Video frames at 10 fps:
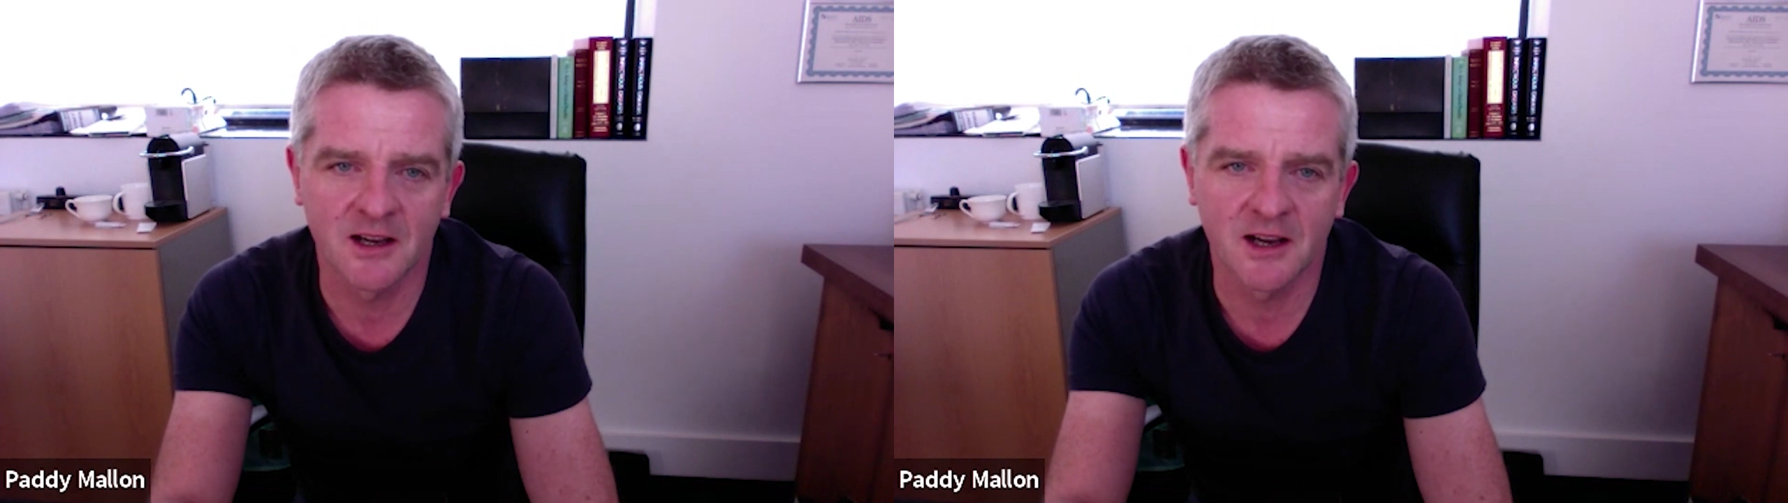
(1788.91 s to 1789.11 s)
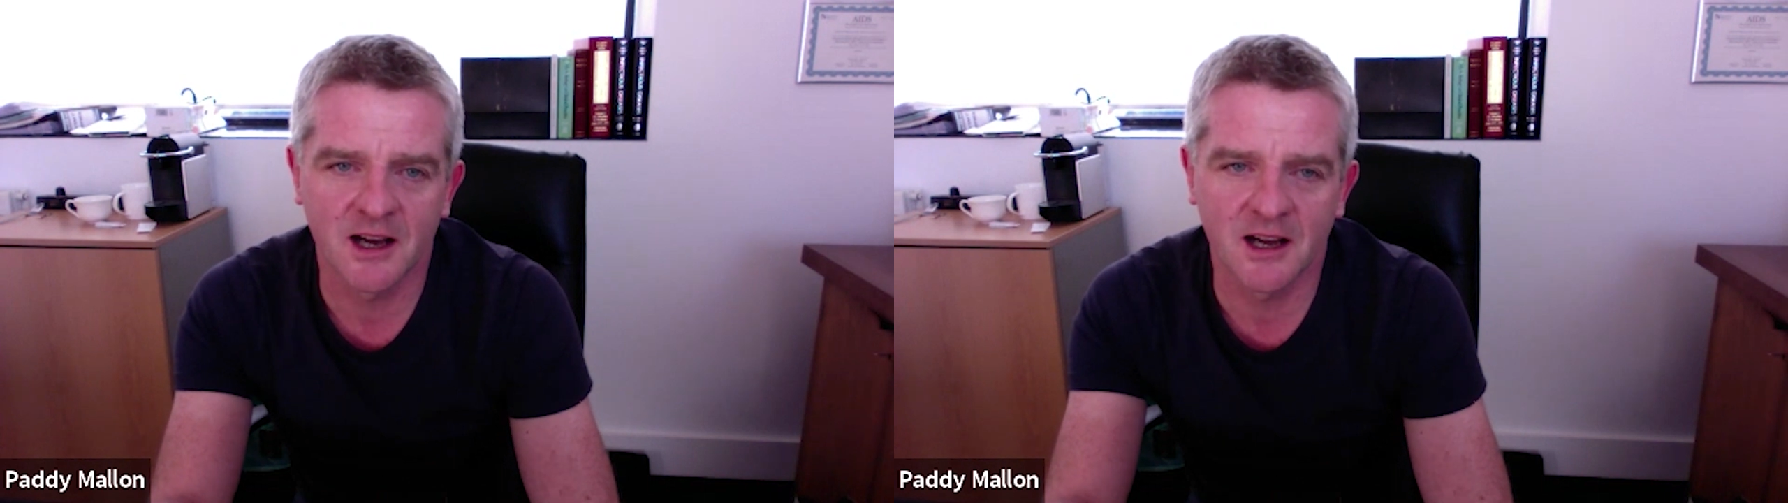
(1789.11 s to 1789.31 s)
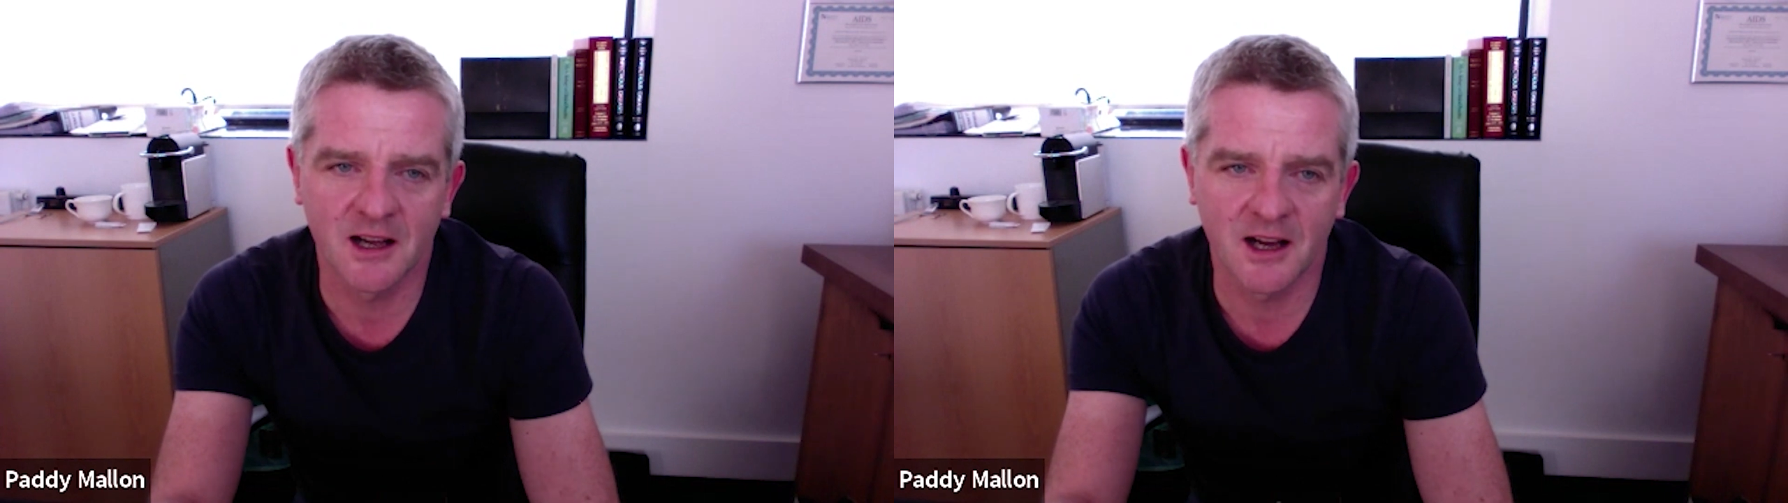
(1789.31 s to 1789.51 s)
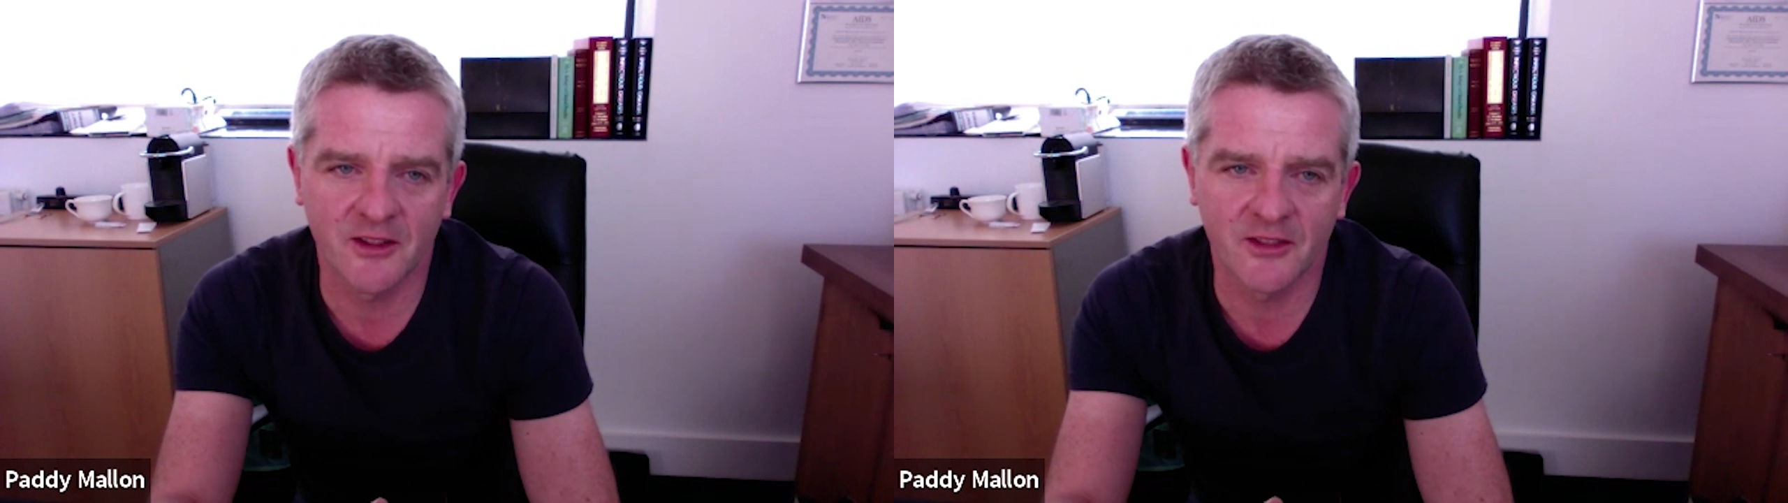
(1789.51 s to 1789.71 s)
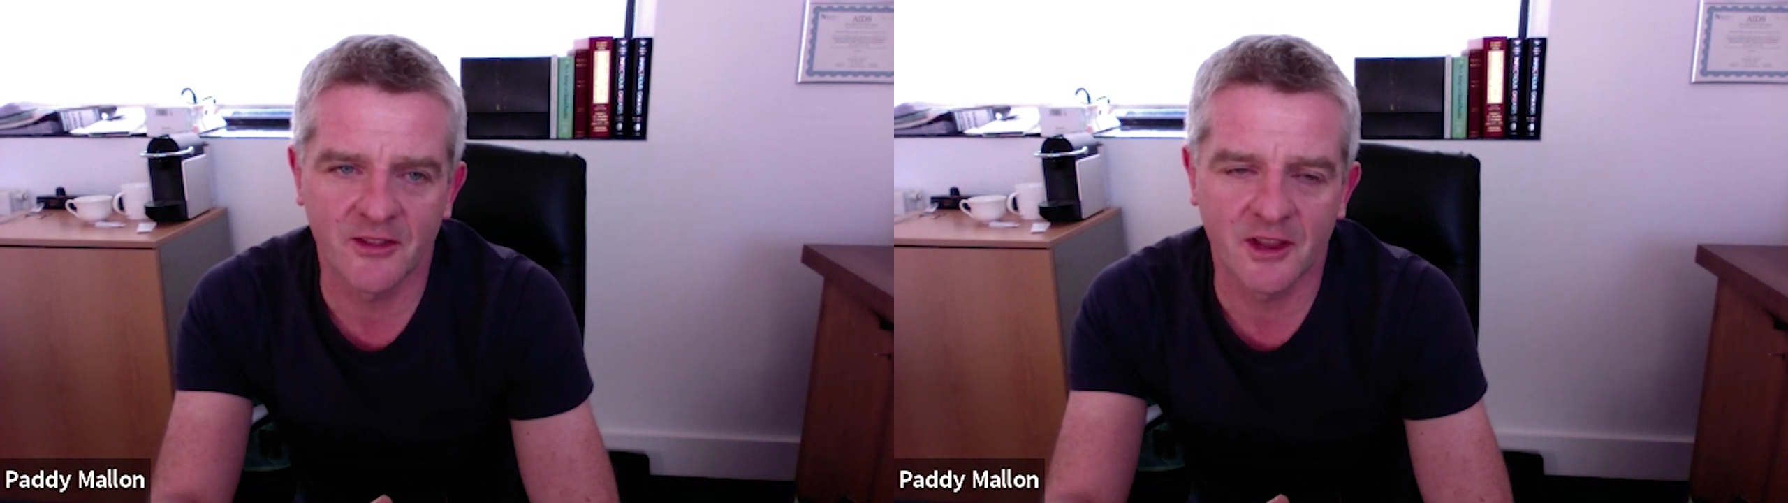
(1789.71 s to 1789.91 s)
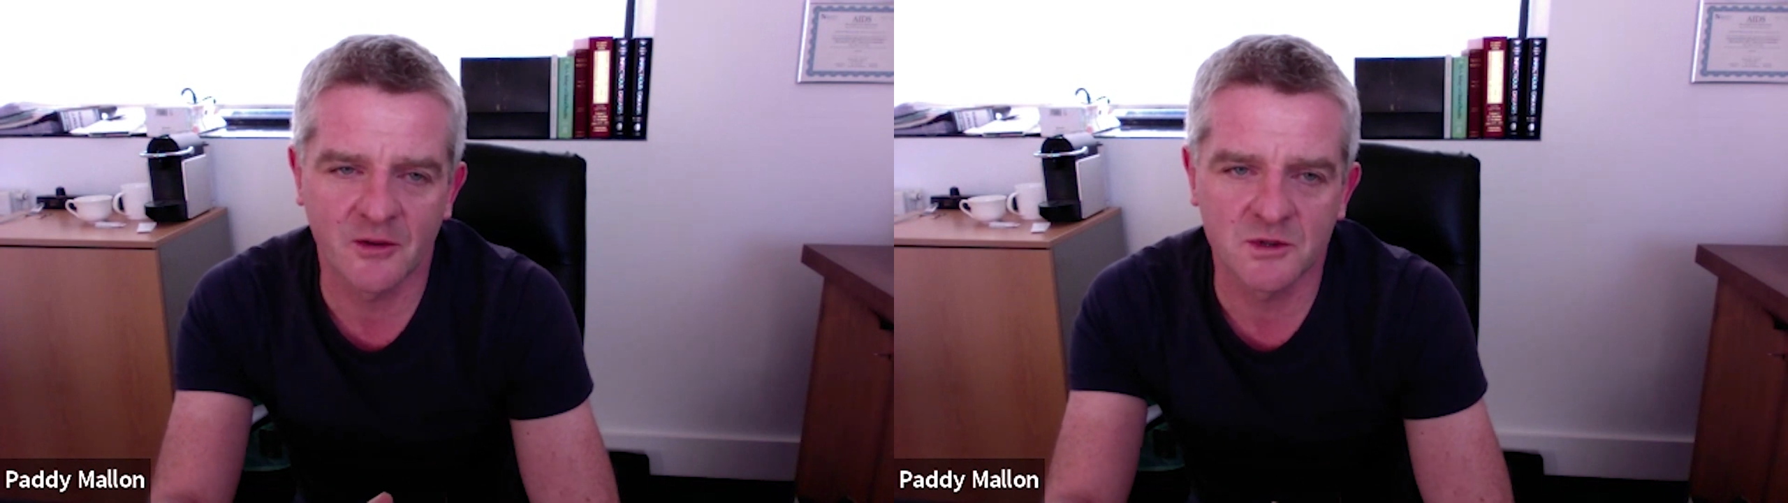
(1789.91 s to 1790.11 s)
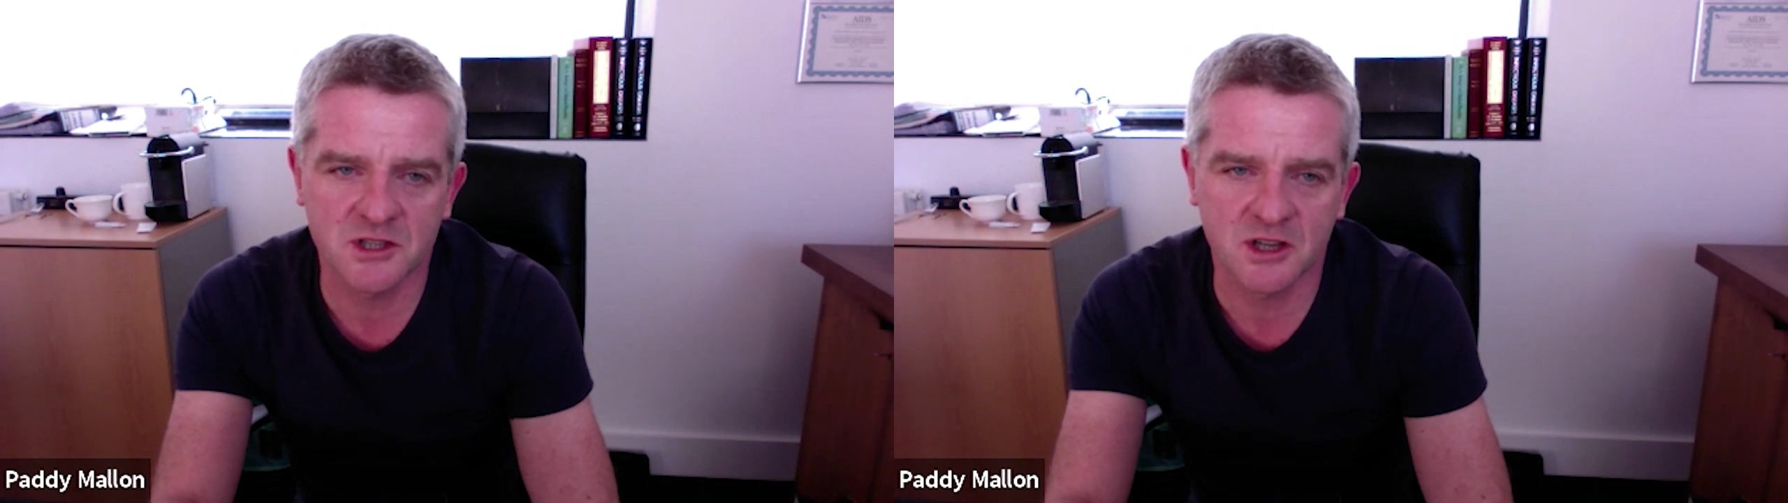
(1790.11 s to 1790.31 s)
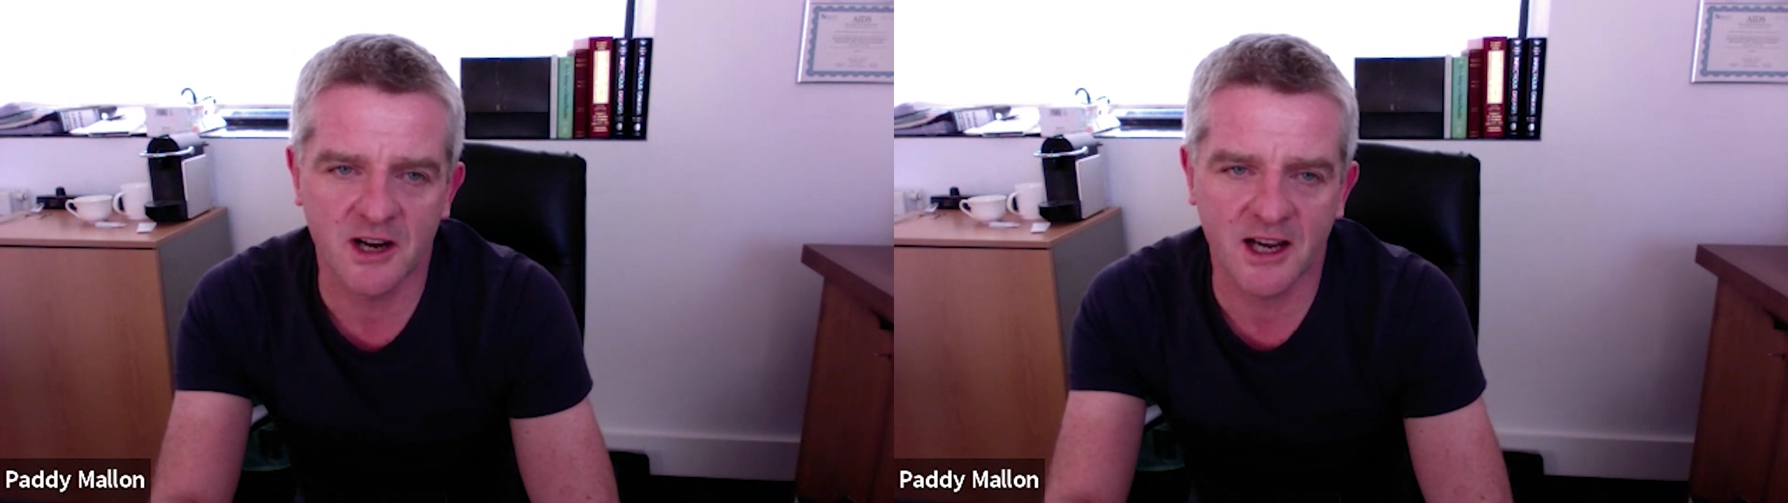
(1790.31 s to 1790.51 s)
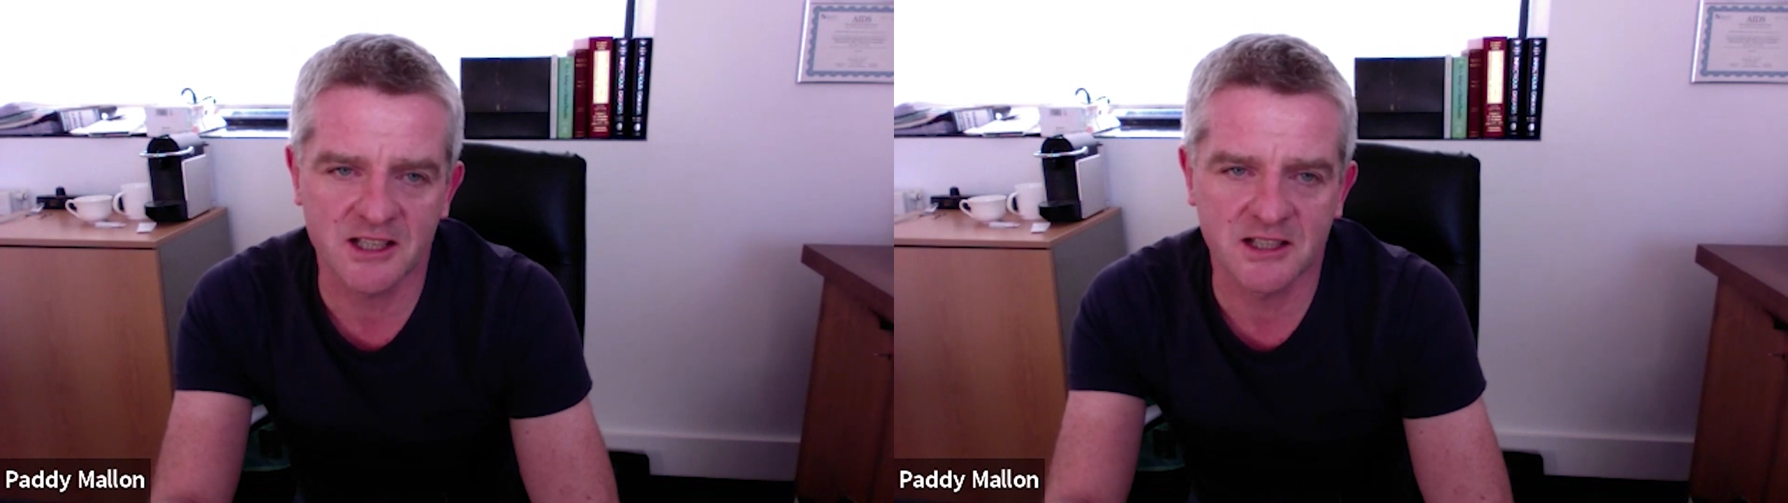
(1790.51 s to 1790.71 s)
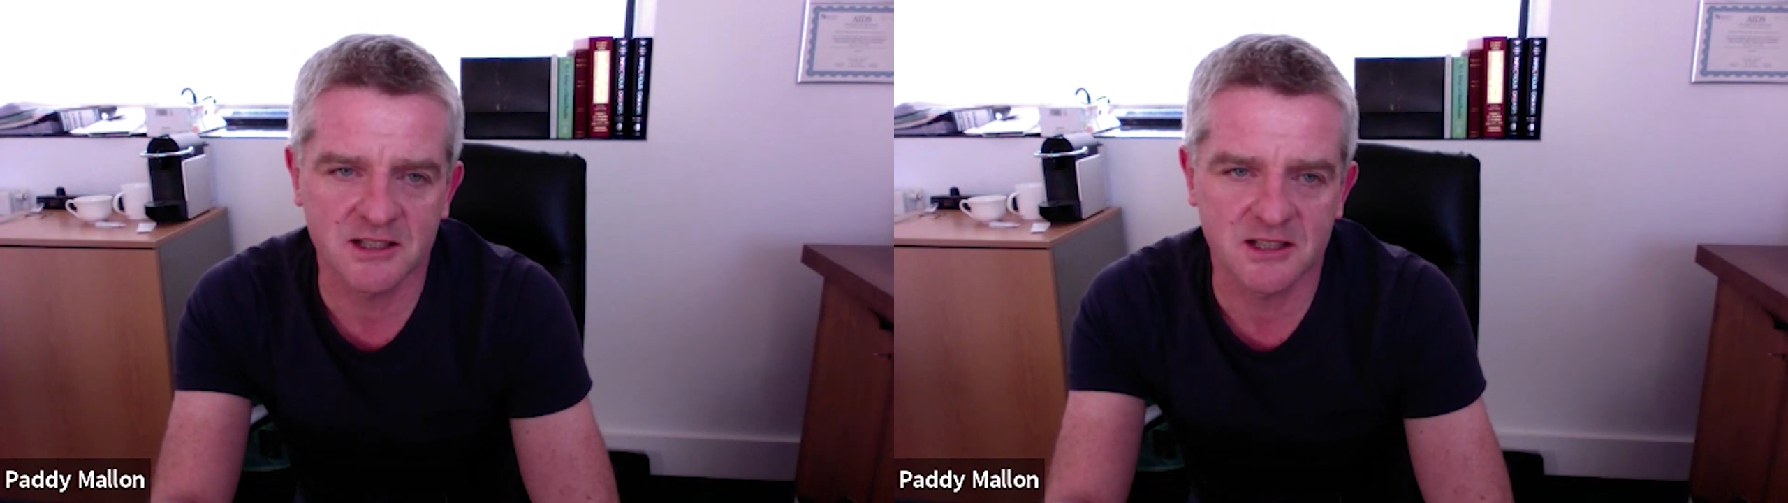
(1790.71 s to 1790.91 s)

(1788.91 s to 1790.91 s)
and it was their actions